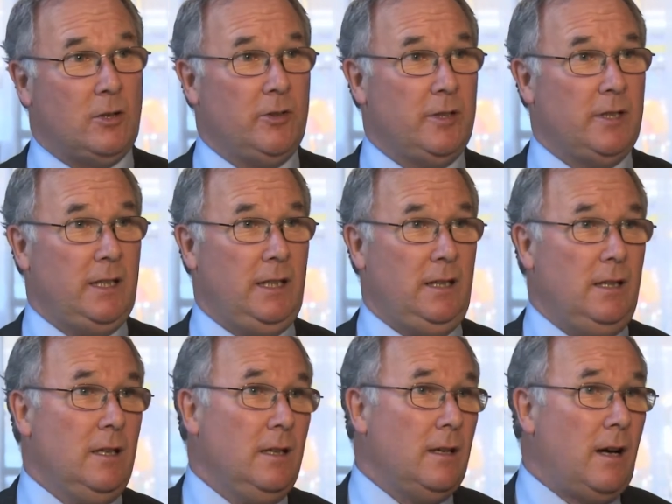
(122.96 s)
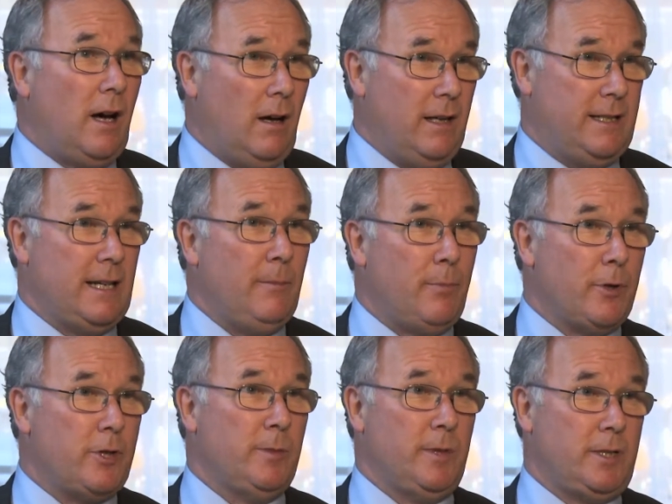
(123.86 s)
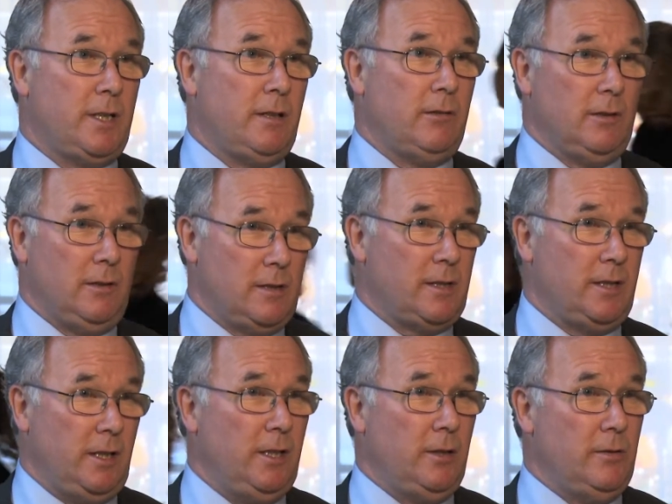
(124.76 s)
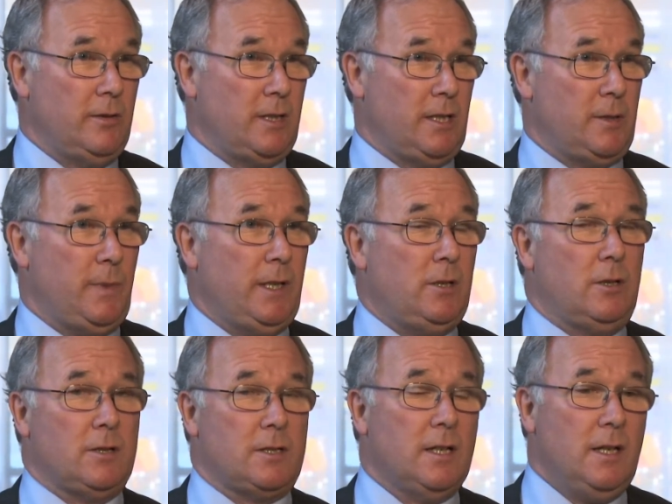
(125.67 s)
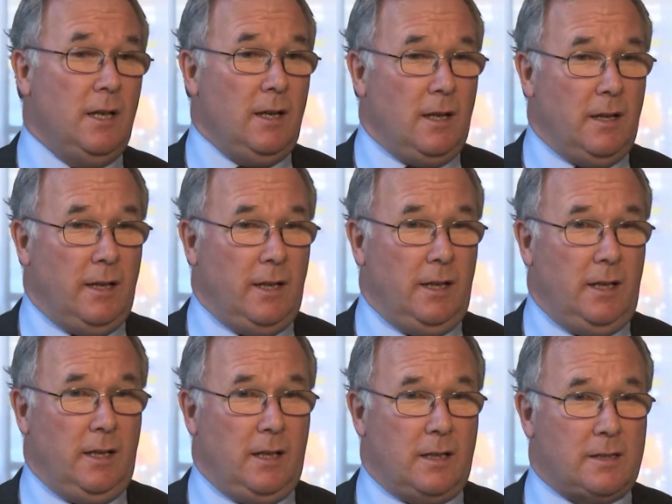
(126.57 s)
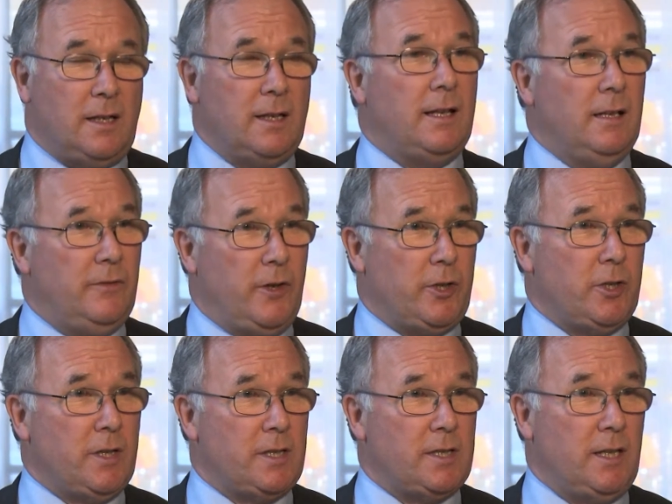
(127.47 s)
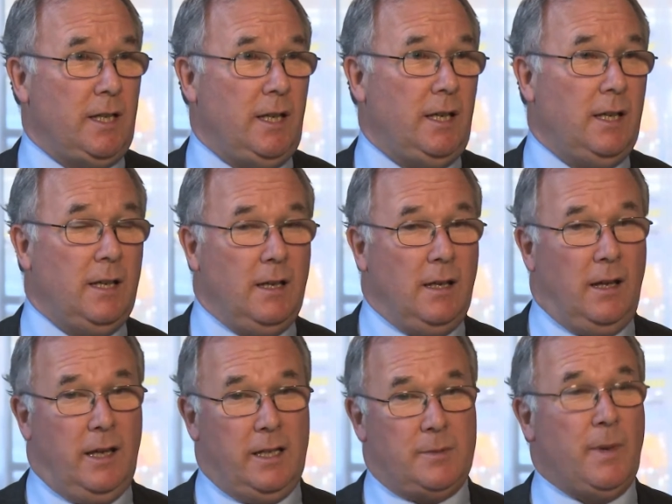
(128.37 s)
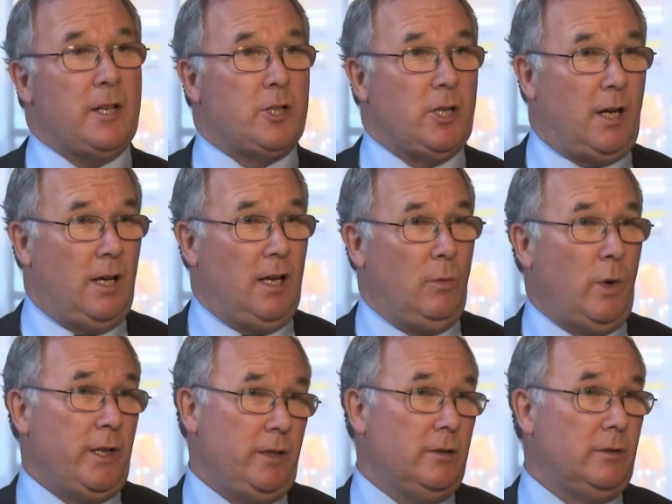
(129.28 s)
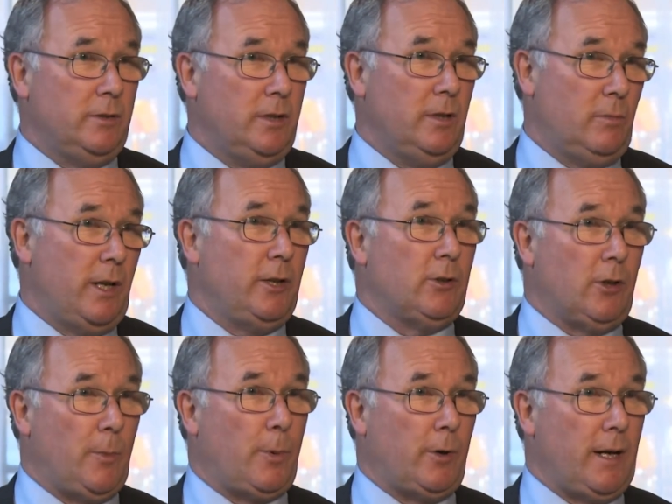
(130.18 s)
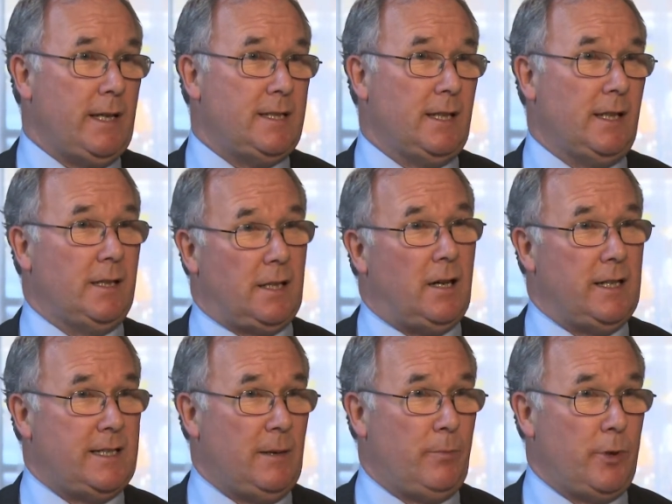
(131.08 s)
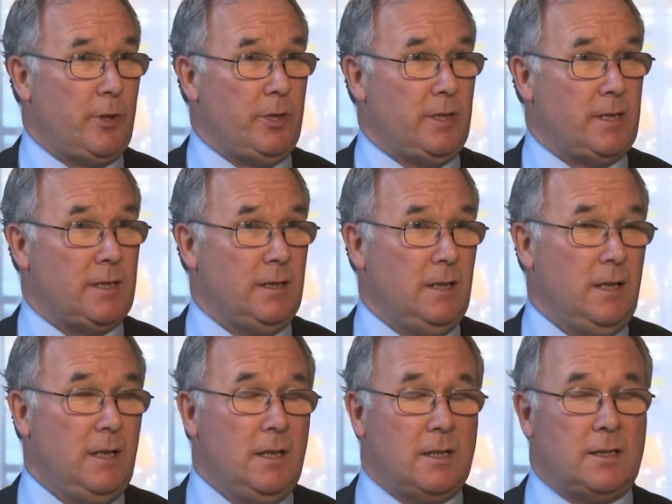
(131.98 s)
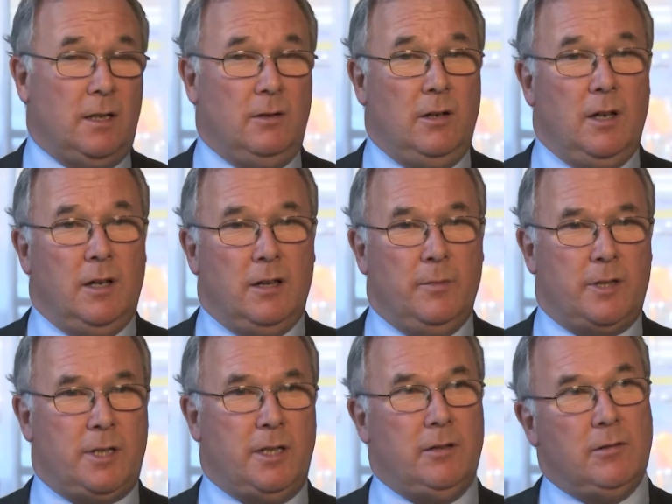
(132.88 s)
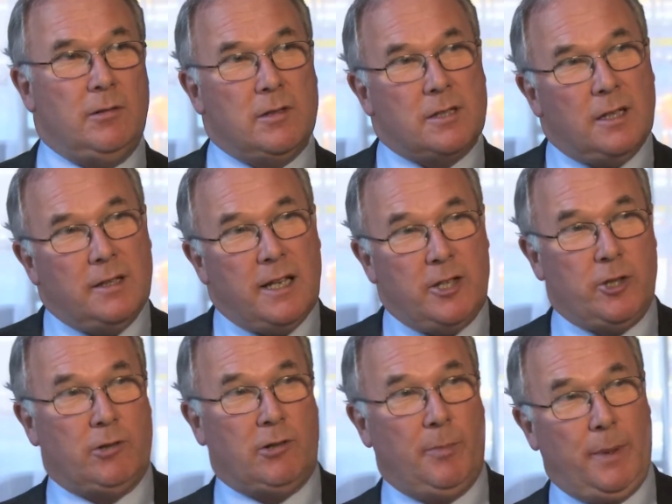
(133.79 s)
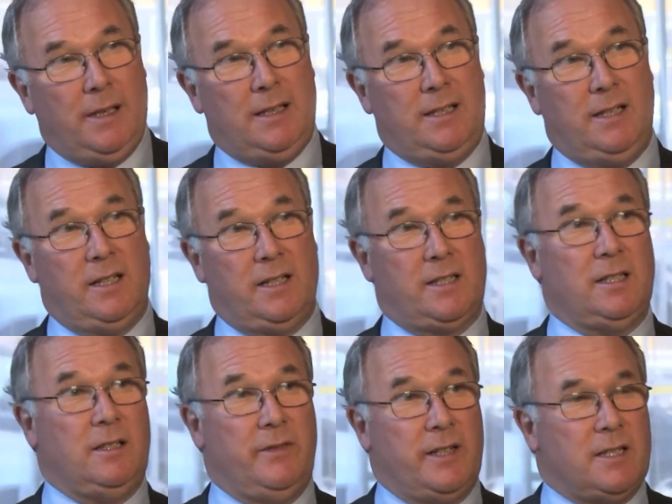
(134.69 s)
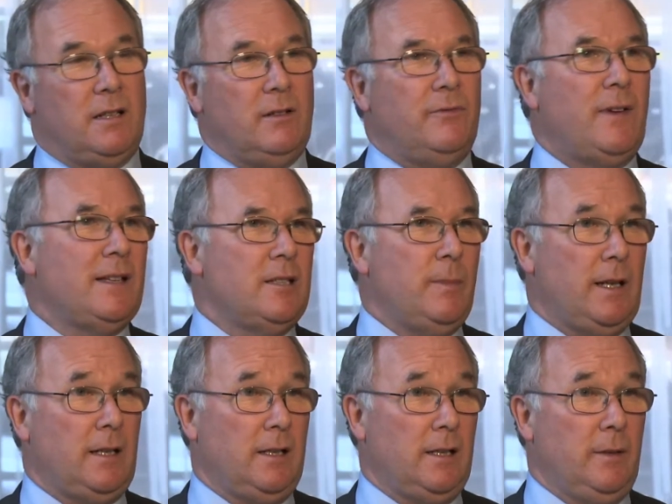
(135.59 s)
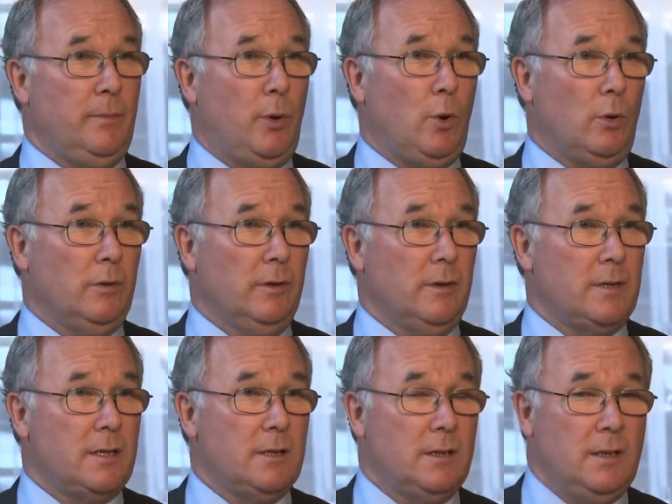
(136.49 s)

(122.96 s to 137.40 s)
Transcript: on the high temperature materials that it uses, because the cycle efficiency is much higher when you're operating at high temperatures. So the materials and their durability in service are fundamentally important.